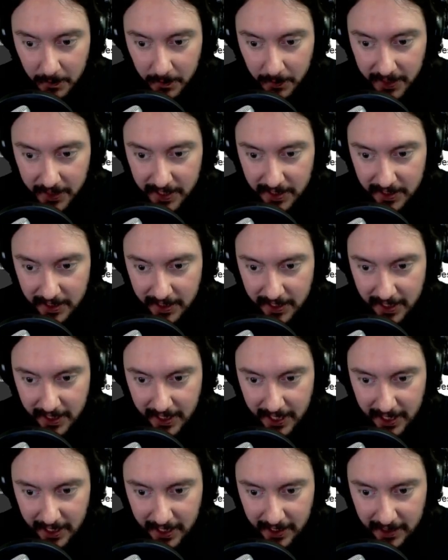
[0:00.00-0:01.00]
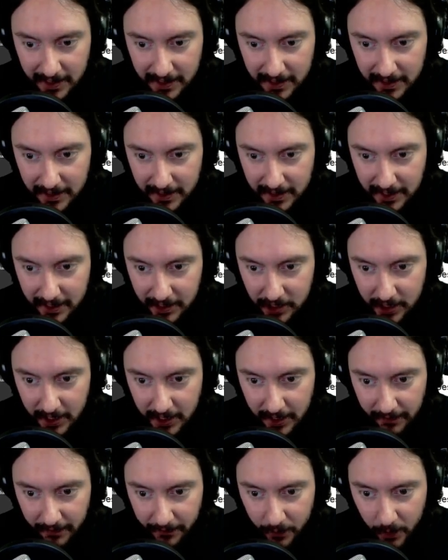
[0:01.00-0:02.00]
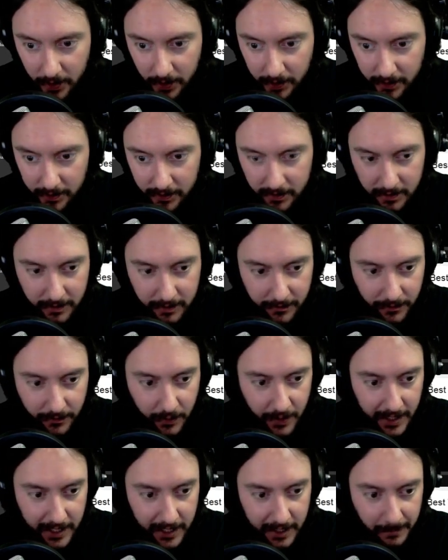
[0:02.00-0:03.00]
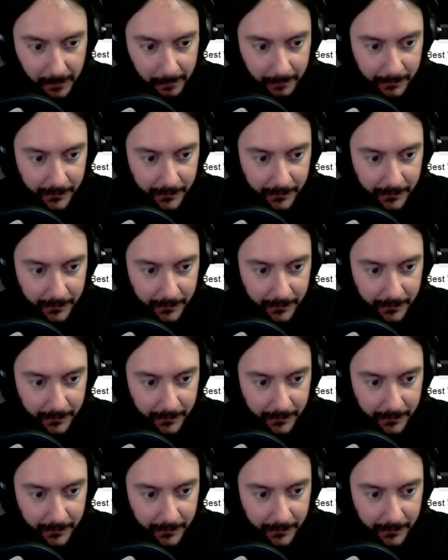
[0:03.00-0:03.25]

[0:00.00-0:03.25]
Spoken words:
put this in 1080 because it looks like shit at 480.